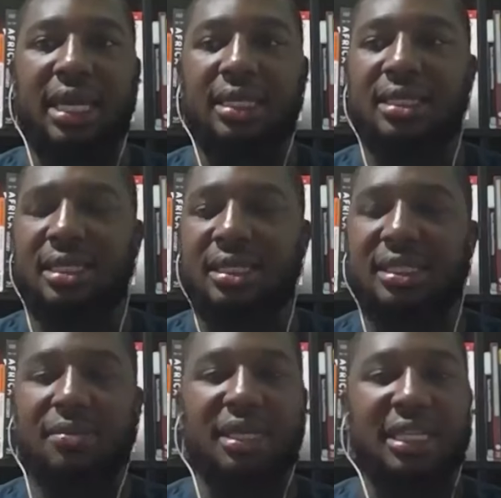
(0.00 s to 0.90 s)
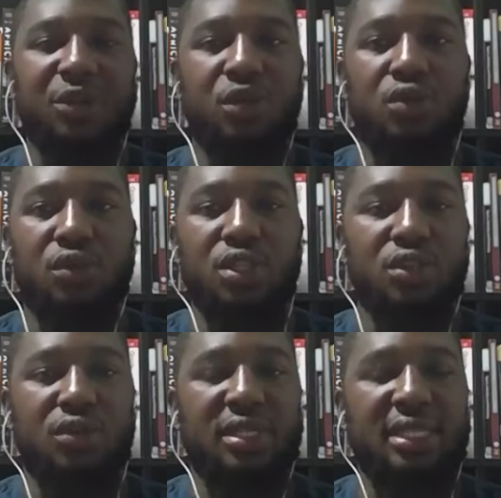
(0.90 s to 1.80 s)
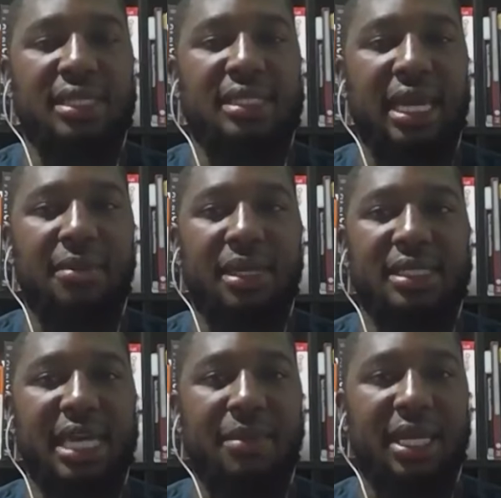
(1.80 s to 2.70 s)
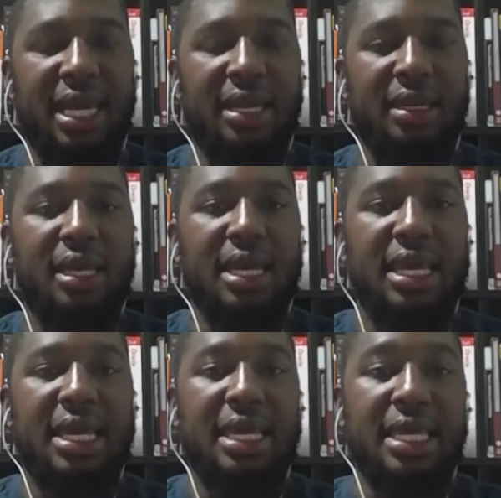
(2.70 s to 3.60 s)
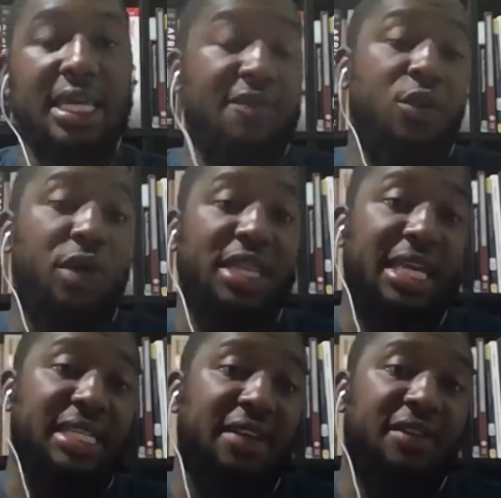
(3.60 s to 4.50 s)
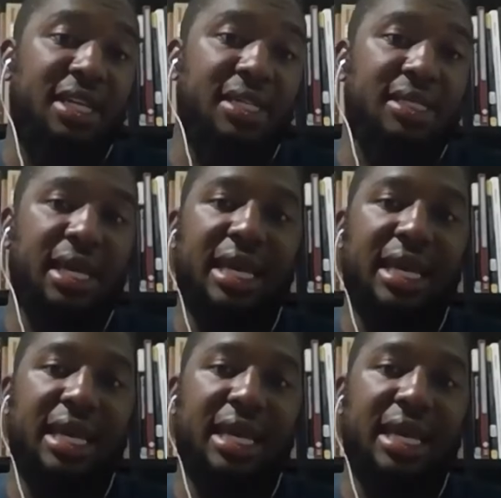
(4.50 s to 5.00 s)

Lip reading: And this is something that we continue to see time and time again, even when there is evidence.